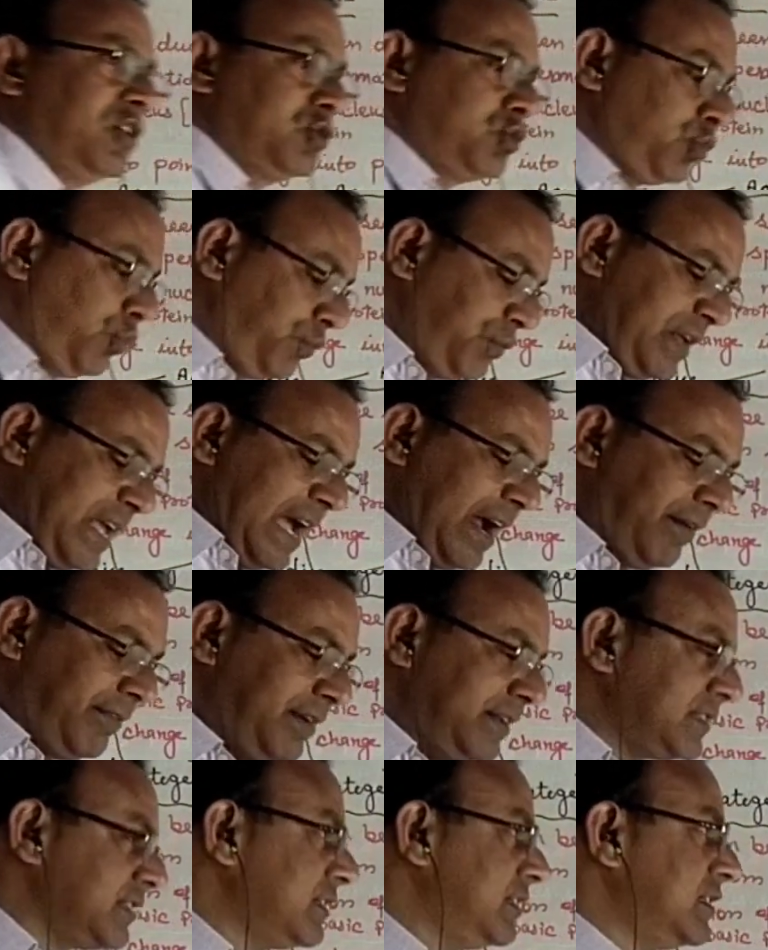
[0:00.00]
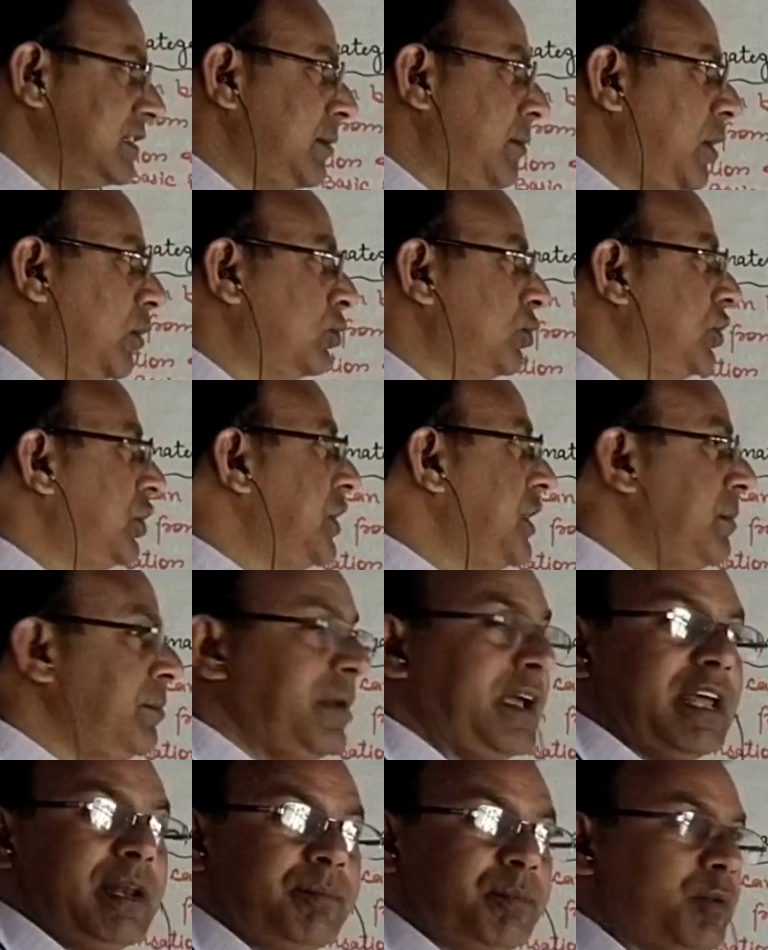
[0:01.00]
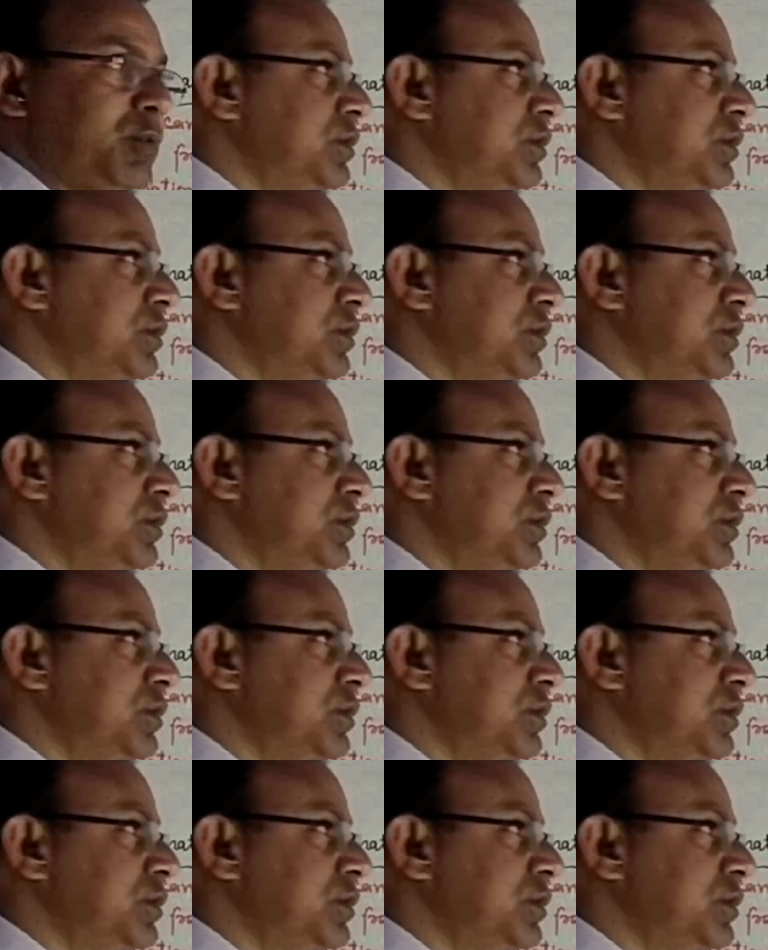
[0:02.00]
So we have discussed about three main